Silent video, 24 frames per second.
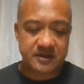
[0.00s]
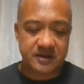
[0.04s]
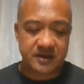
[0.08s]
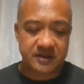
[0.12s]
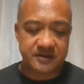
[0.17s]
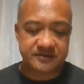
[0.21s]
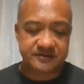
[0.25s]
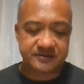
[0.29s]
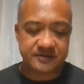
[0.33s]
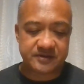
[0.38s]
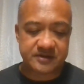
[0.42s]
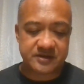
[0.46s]

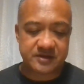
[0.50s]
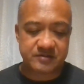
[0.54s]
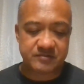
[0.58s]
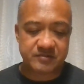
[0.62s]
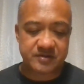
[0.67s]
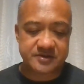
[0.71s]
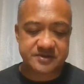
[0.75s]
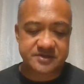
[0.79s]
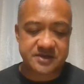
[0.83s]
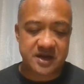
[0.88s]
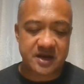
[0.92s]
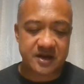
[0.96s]
until he
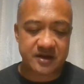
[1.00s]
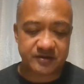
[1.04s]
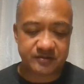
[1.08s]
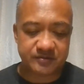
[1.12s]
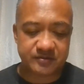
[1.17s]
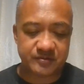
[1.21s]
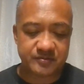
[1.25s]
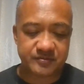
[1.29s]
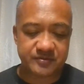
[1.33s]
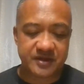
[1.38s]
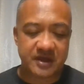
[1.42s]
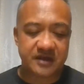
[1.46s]
retired in
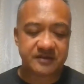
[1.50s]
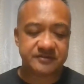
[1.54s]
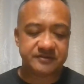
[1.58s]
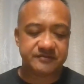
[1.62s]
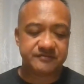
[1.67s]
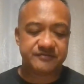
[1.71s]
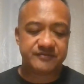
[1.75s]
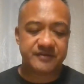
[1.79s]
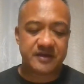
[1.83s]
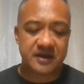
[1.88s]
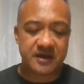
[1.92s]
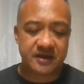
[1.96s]

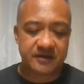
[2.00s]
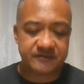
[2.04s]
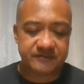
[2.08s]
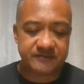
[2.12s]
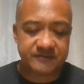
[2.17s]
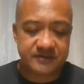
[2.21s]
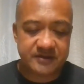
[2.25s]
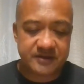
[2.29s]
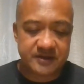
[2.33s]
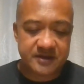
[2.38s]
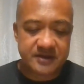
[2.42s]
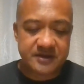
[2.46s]
2005.
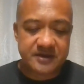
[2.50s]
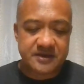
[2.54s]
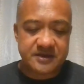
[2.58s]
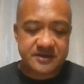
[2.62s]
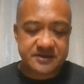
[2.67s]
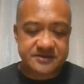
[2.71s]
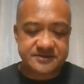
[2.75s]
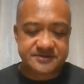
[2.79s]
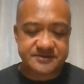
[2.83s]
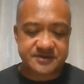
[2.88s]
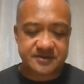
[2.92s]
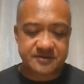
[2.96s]

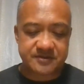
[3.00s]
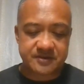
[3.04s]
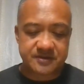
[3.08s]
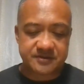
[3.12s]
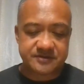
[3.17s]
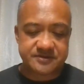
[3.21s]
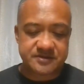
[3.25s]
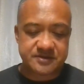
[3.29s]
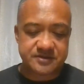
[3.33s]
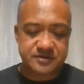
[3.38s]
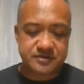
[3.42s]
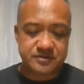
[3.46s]
He still
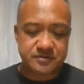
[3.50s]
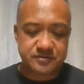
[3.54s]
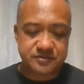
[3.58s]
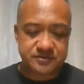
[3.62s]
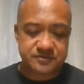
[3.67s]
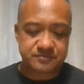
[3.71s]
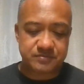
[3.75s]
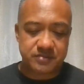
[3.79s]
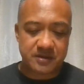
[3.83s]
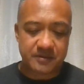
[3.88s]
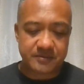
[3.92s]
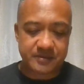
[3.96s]
continued his
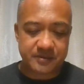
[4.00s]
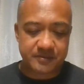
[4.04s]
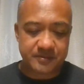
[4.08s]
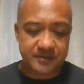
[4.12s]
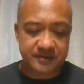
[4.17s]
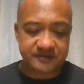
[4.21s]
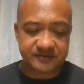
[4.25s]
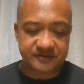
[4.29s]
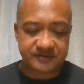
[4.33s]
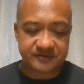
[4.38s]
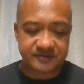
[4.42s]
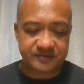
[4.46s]
plumbing
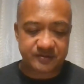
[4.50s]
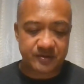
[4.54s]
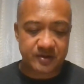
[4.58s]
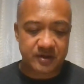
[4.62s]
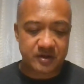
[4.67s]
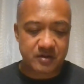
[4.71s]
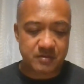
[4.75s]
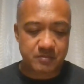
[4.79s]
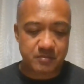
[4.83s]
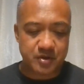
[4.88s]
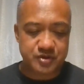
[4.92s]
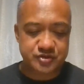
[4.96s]
business doing
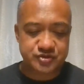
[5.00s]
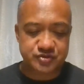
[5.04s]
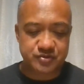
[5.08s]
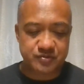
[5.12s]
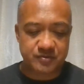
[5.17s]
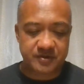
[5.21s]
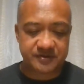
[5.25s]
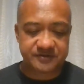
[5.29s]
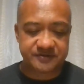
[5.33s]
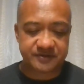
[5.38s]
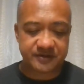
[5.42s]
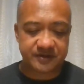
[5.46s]
commercial
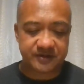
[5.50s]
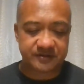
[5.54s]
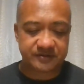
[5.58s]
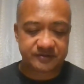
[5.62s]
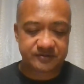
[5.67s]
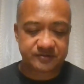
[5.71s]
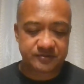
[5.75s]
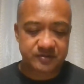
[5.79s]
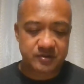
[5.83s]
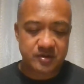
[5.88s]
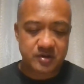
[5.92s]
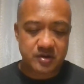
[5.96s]
residence,
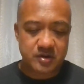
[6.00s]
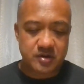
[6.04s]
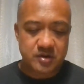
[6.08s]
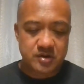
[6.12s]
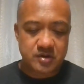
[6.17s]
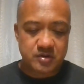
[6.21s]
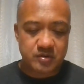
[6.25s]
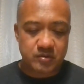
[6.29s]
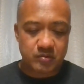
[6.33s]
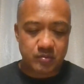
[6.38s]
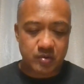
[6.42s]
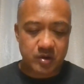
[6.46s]

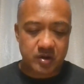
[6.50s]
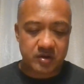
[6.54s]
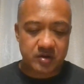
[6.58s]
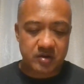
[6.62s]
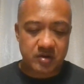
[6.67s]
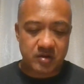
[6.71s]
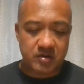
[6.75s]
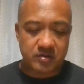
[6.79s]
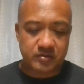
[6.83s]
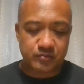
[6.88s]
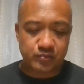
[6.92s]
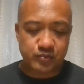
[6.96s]
work
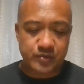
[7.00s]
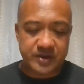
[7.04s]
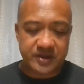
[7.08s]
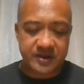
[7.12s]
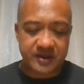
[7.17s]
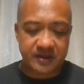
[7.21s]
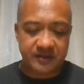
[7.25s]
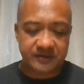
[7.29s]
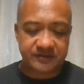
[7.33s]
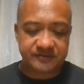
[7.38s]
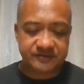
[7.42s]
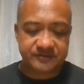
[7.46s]
on
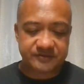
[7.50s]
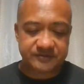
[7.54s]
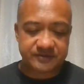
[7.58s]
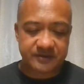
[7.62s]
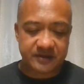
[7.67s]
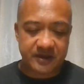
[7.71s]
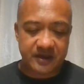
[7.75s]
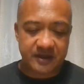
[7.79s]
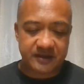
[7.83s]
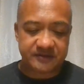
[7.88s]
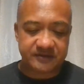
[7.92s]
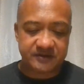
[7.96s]
weekends,
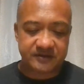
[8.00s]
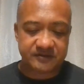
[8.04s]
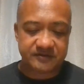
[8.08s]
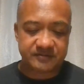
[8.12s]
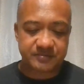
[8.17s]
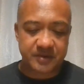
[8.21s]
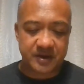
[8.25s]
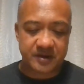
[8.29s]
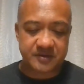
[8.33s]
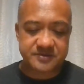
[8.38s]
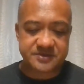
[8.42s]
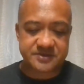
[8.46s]
and in his
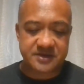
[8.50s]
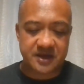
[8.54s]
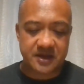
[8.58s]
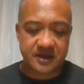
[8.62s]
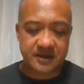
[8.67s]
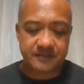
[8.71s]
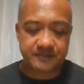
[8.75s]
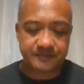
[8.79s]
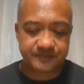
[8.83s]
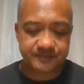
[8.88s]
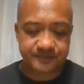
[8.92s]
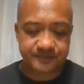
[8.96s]
spare time.